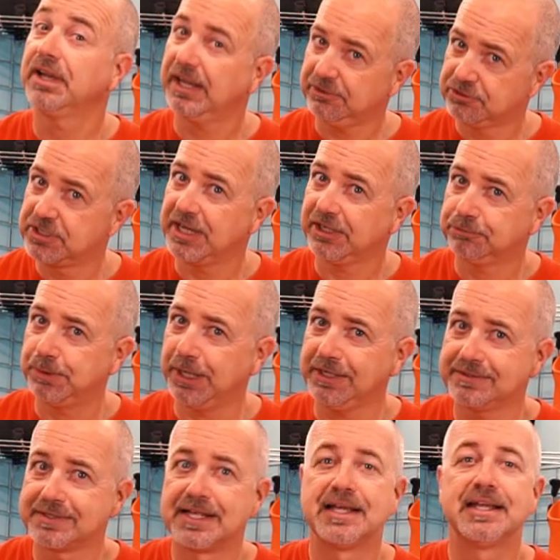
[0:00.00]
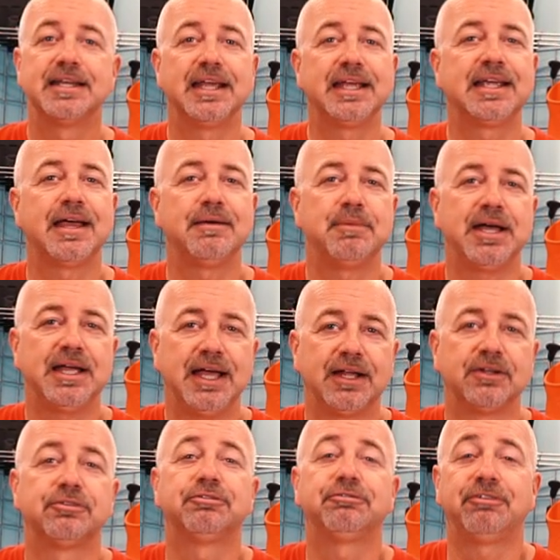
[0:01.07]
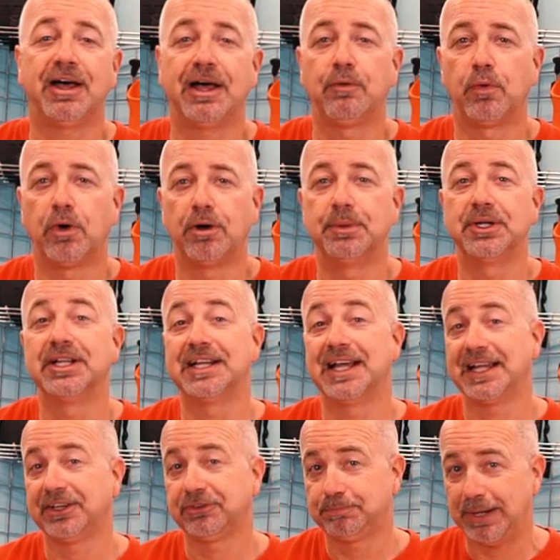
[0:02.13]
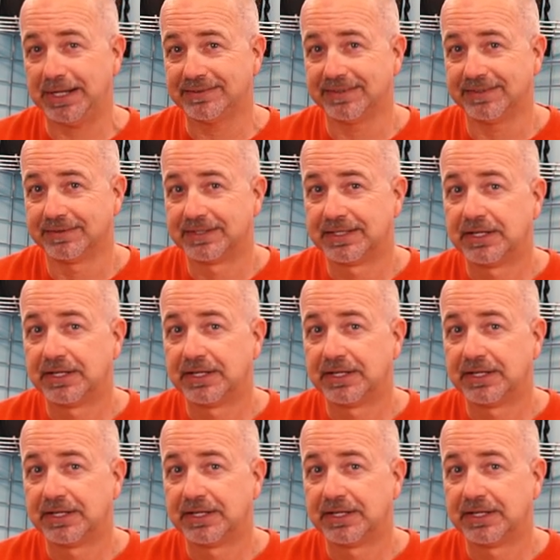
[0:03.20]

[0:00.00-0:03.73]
as you'd expect, they kept my hands far warmer than I expected,